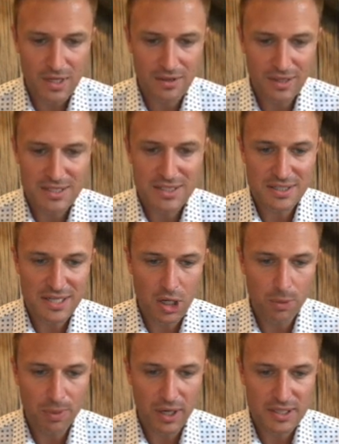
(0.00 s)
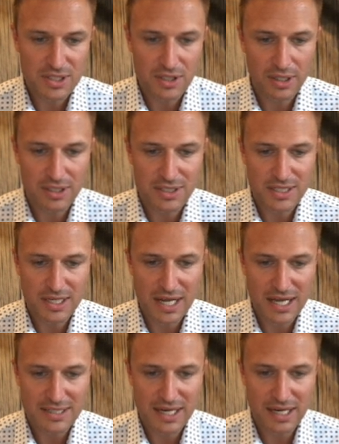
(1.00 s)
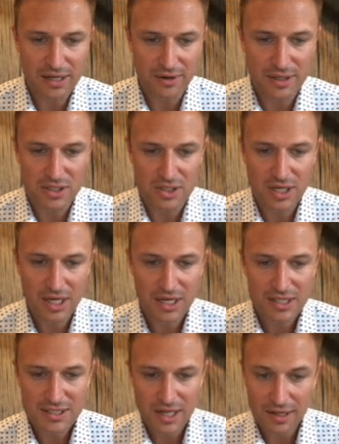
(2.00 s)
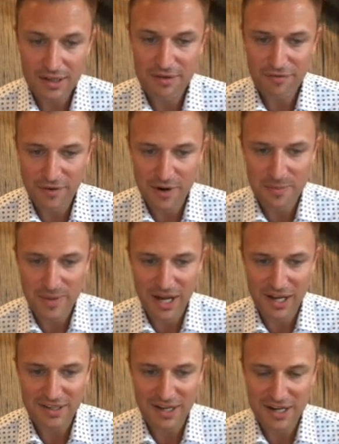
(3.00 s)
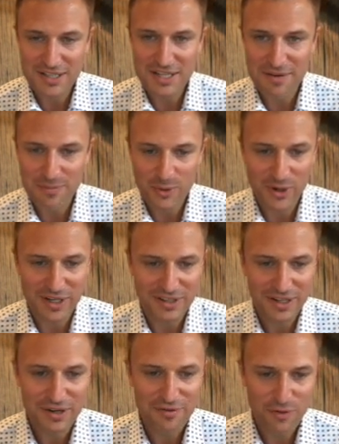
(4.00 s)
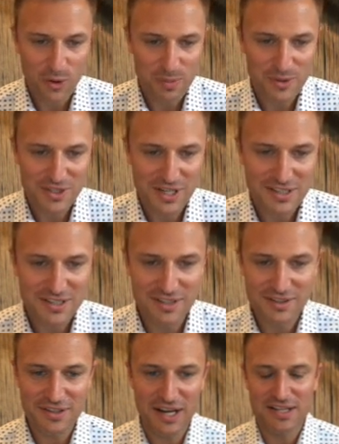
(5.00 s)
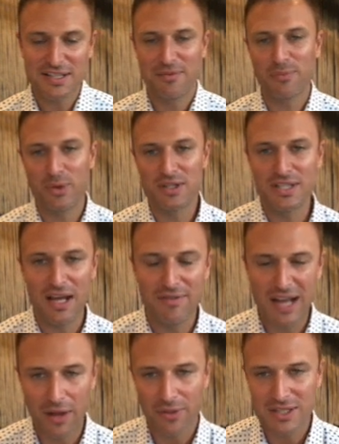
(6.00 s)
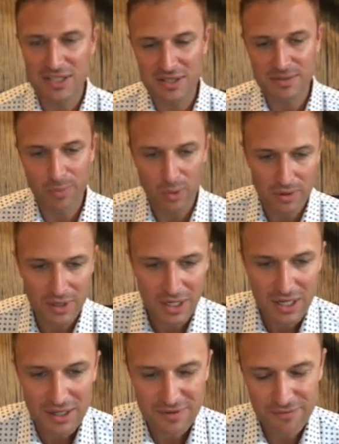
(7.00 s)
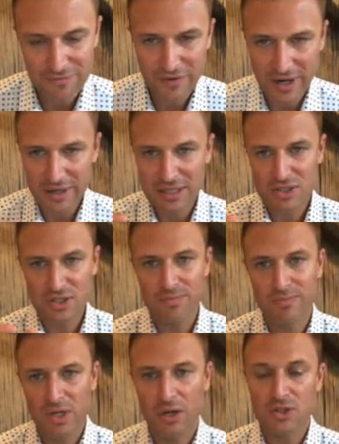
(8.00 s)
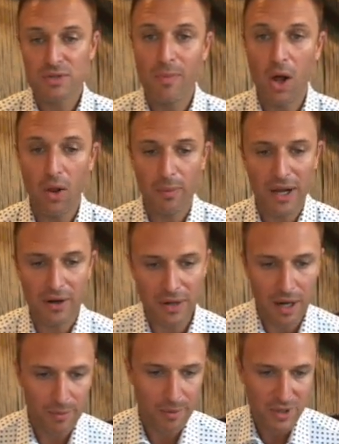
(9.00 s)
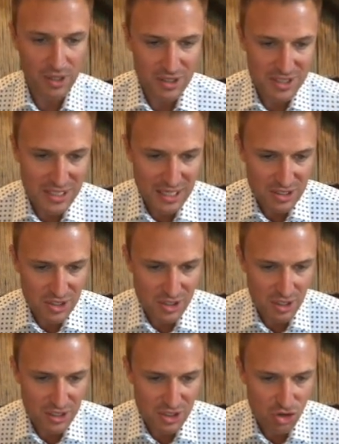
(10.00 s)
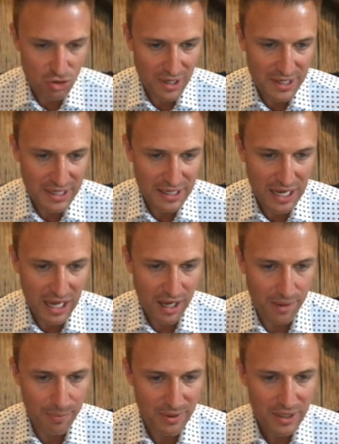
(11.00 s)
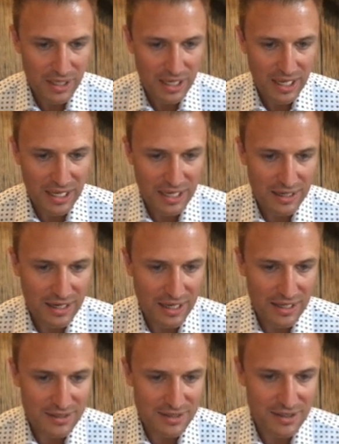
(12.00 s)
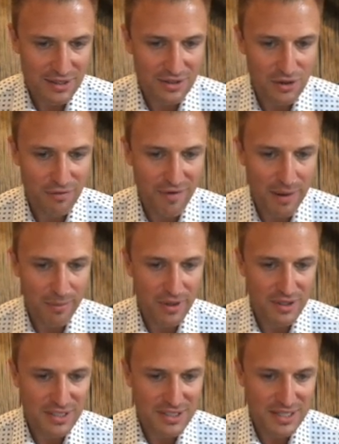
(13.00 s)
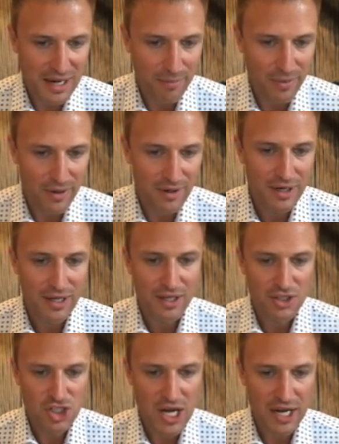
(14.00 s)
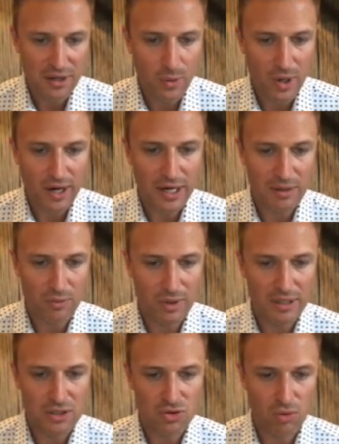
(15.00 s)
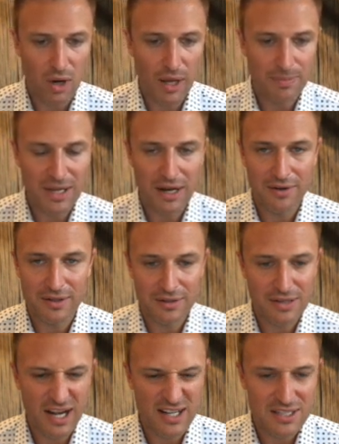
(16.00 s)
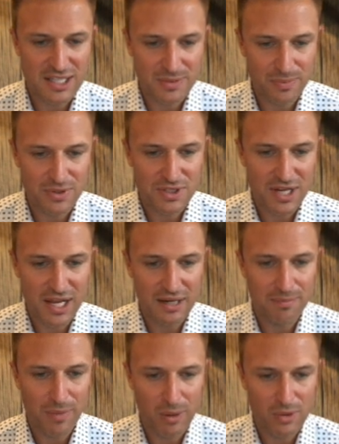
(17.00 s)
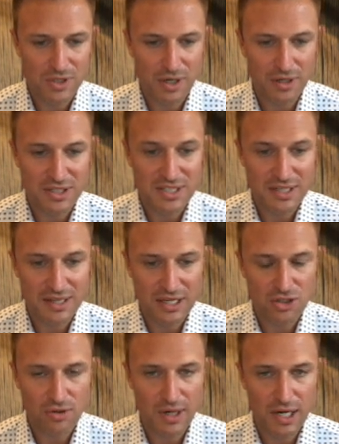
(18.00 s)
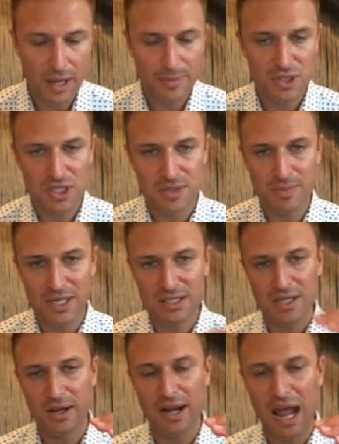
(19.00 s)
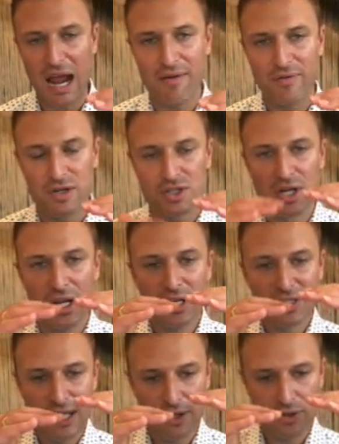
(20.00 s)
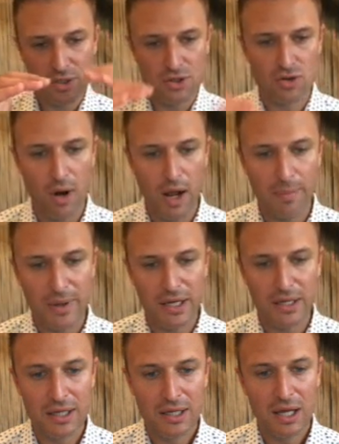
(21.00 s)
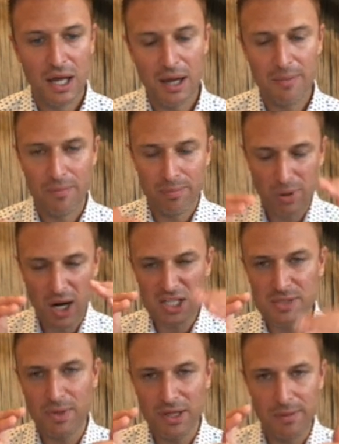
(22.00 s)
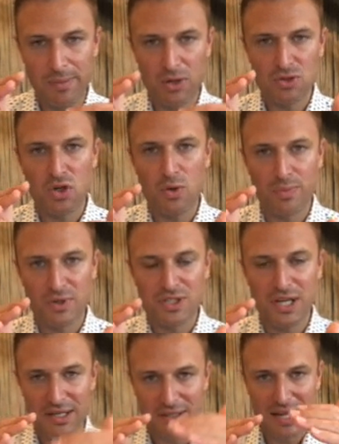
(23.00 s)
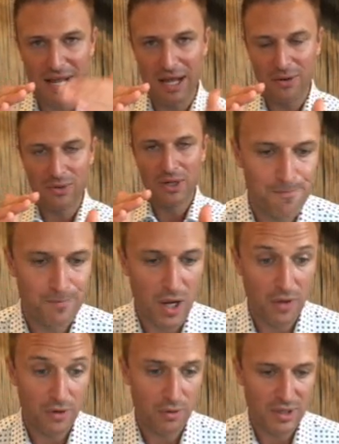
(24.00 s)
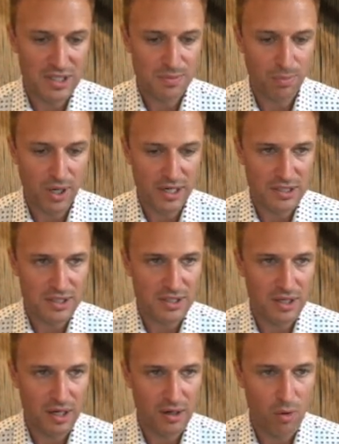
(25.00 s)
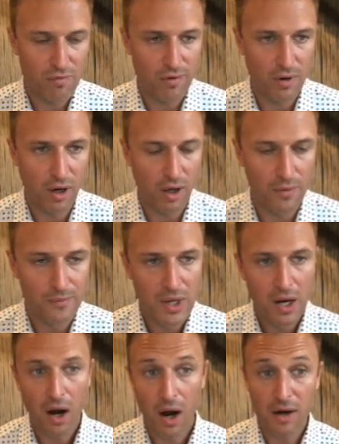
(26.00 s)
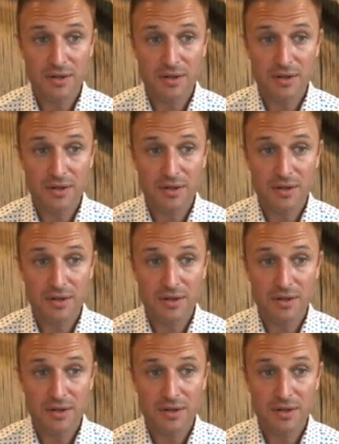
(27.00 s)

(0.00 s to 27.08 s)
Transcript: List to sale price, you can see, has increased slightly from uh, 97.4% to 97.7. Now this is very you know small amount of number, but you can see it's it's trending up. In uh, November, December, January really dropped down to 96%, but we're starting to see that trend up. It just means on average, sellers are dropping uh, approximately about 2% down on their list price uh, overall. Our